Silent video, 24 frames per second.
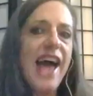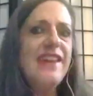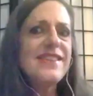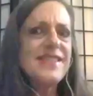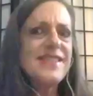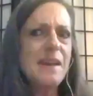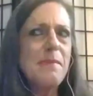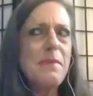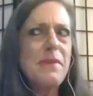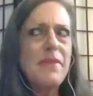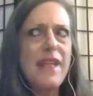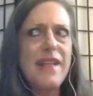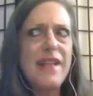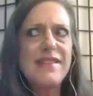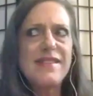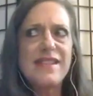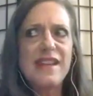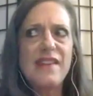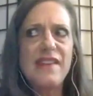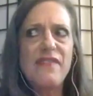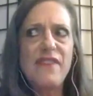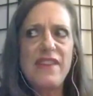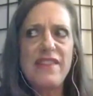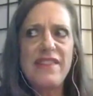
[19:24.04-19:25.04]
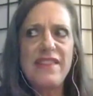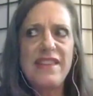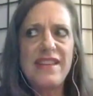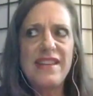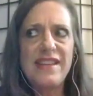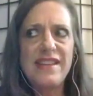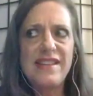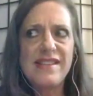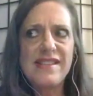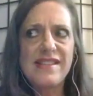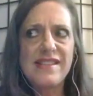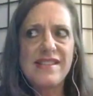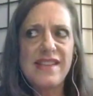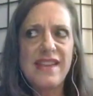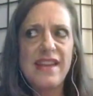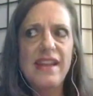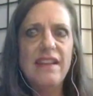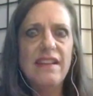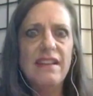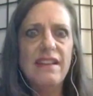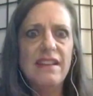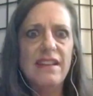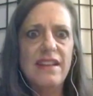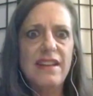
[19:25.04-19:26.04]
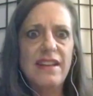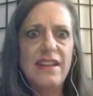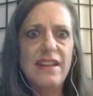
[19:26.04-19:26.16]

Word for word: some of that stuff I think is skill.